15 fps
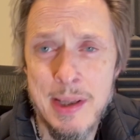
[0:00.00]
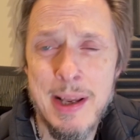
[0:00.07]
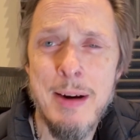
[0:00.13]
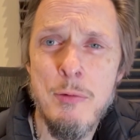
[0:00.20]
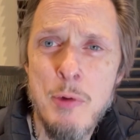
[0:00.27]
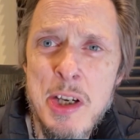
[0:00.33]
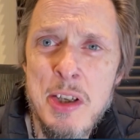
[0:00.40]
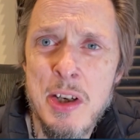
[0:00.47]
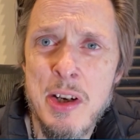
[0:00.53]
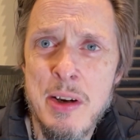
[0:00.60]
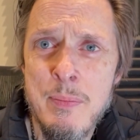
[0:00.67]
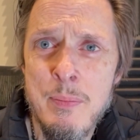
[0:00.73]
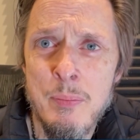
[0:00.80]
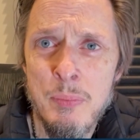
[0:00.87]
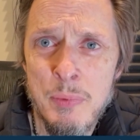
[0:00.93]
They're written
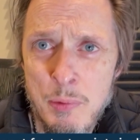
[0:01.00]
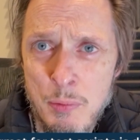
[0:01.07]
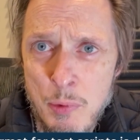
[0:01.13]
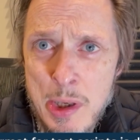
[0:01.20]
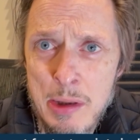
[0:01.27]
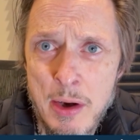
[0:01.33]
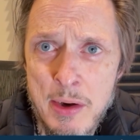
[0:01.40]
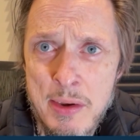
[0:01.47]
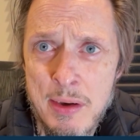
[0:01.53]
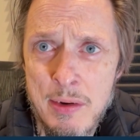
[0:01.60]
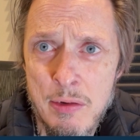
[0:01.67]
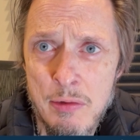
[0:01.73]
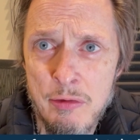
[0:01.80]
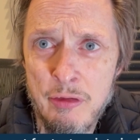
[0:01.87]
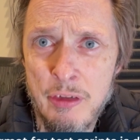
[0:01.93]
with lots
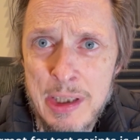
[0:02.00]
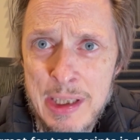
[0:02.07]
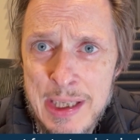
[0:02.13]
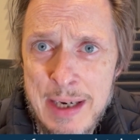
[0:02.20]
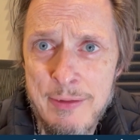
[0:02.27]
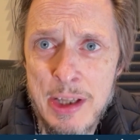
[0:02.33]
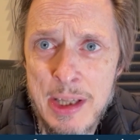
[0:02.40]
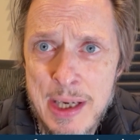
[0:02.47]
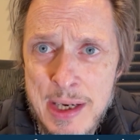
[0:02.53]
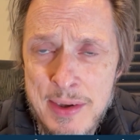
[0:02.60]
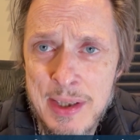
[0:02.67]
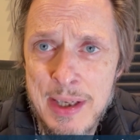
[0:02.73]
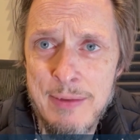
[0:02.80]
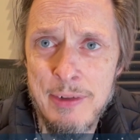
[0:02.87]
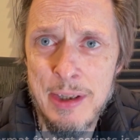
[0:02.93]
of given this,
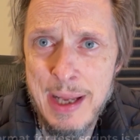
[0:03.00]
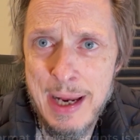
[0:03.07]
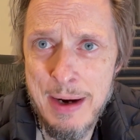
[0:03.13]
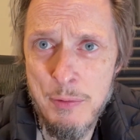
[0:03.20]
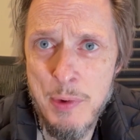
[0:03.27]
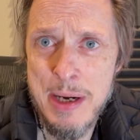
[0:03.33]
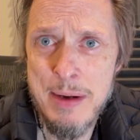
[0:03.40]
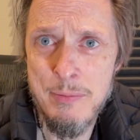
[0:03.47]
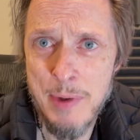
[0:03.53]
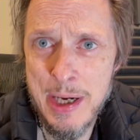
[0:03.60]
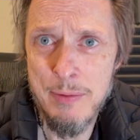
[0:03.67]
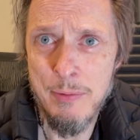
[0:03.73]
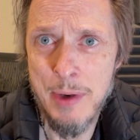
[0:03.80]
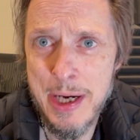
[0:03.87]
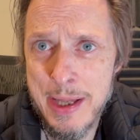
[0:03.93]
given that, when,
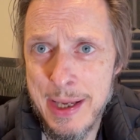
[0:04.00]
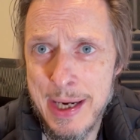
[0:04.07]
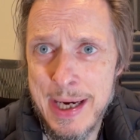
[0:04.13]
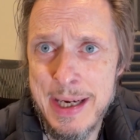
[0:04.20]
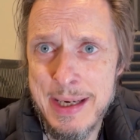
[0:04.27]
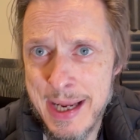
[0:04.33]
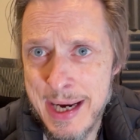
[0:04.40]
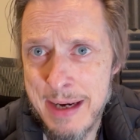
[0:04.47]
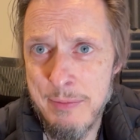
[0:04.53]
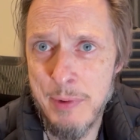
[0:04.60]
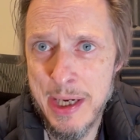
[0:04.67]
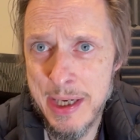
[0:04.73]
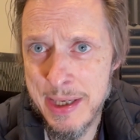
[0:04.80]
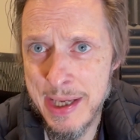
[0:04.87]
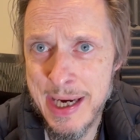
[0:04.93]
when, when, then, then,
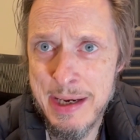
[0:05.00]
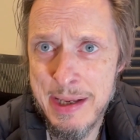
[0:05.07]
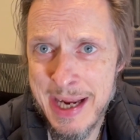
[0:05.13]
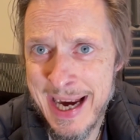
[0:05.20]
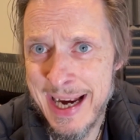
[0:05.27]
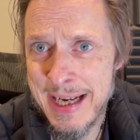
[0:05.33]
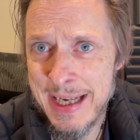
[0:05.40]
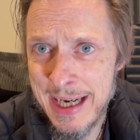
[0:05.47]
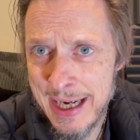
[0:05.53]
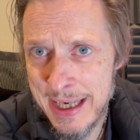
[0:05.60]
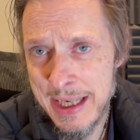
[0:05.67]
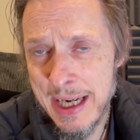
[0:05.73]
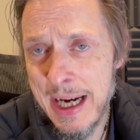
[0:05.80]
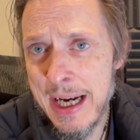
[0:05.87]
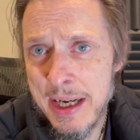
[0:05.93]
when, then, and,
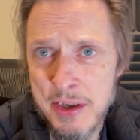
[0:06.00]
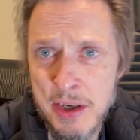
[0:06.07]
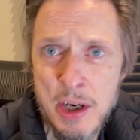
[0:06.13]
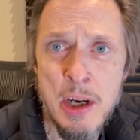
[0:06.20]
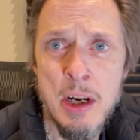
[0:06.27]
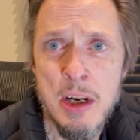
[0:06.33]
and, and.